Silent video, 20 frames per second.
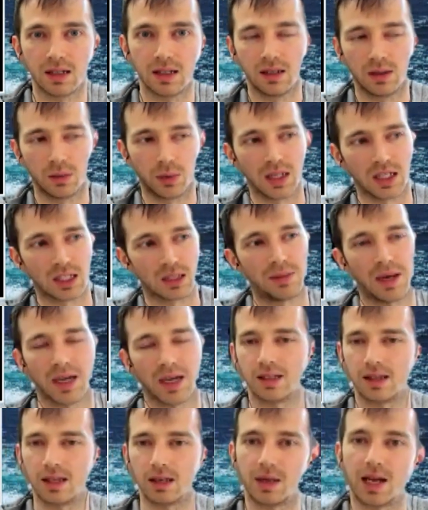
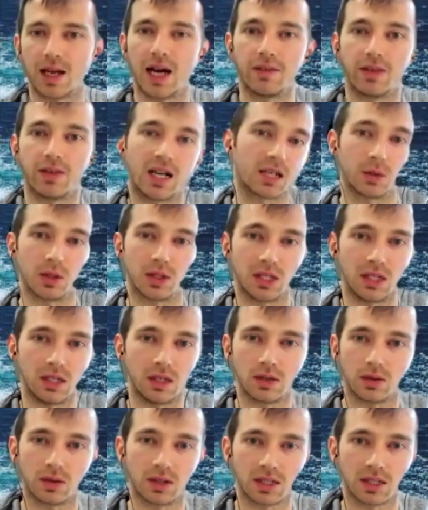expected them to have an
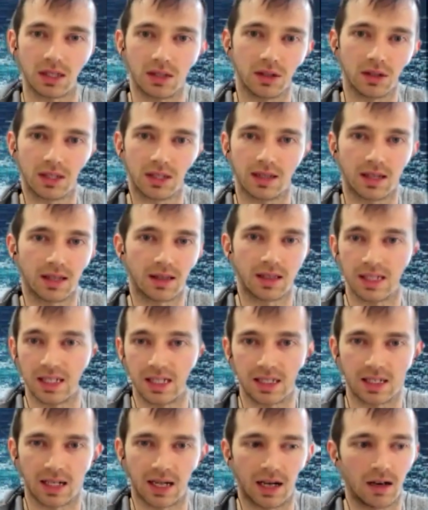expertise or a skill set that they
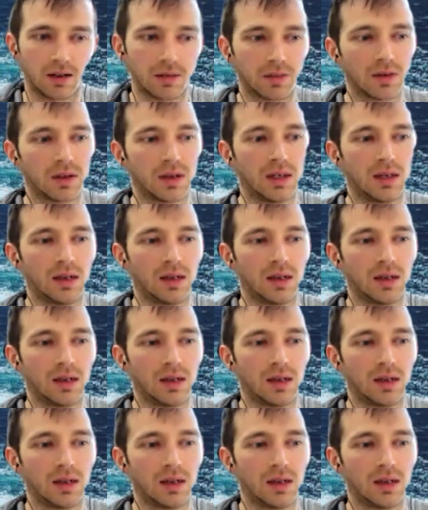didn't have.